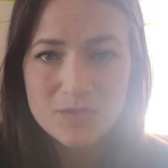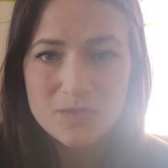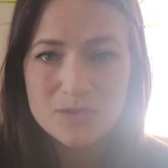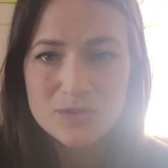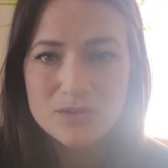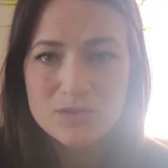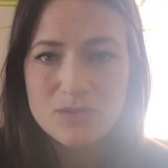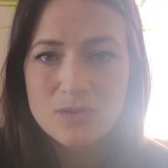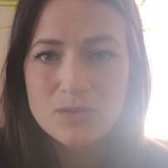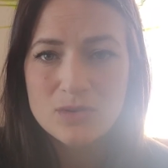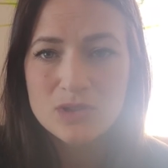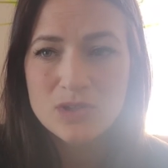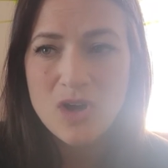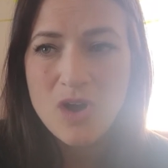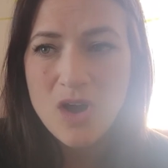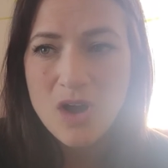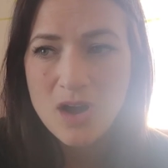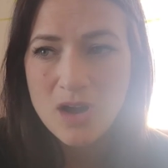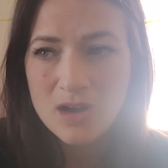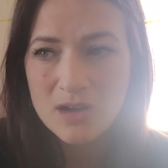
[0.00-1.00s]
for so
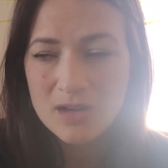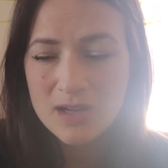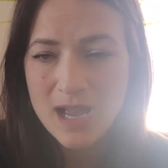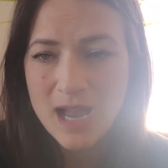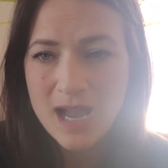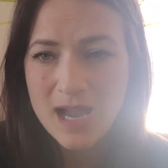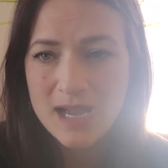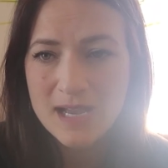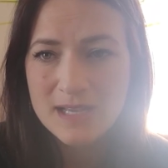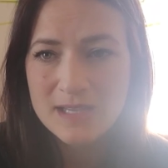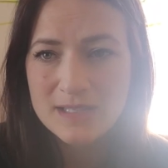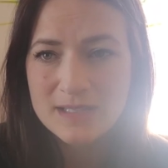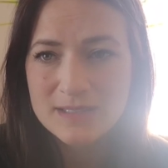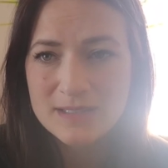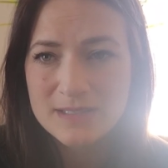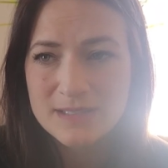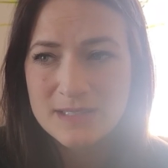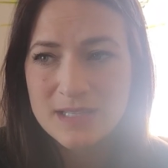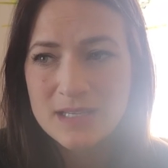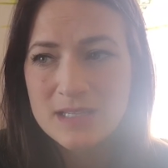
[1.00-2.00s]
long
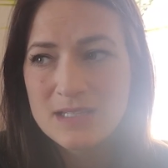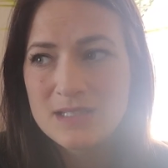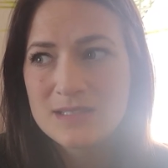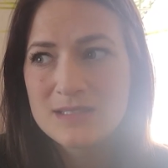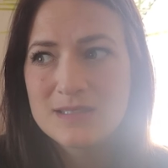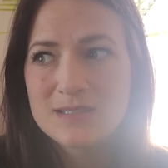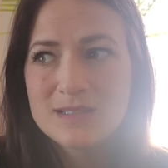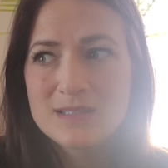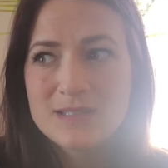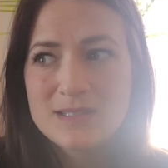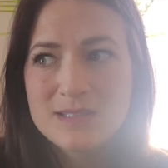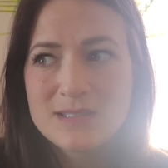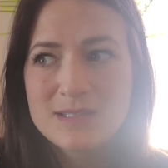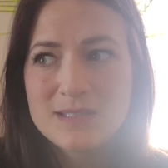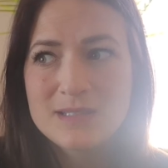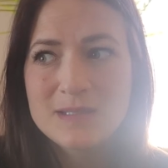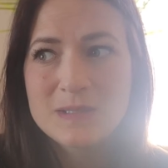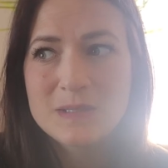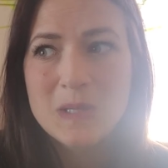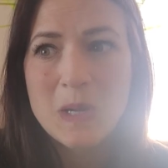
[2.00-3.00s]
has
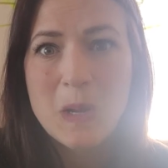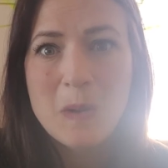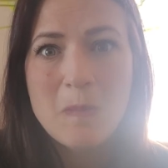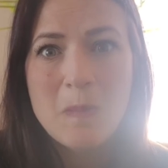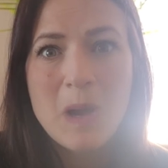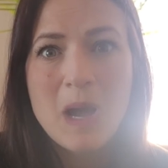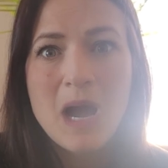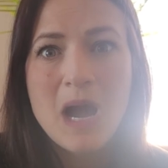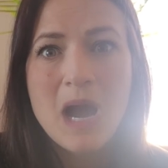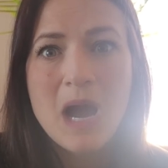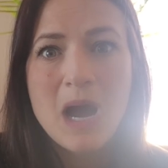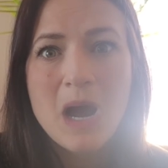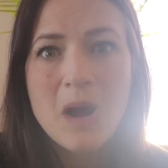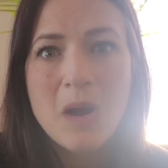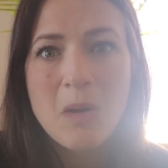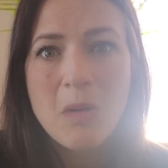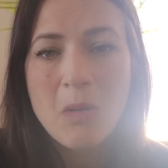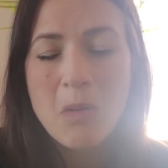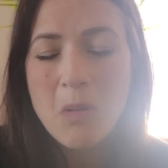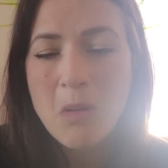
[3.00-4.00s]

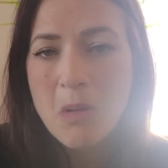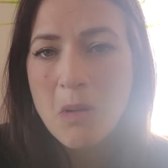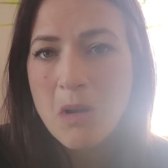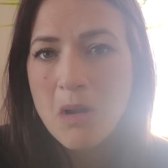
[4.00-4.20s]
somehow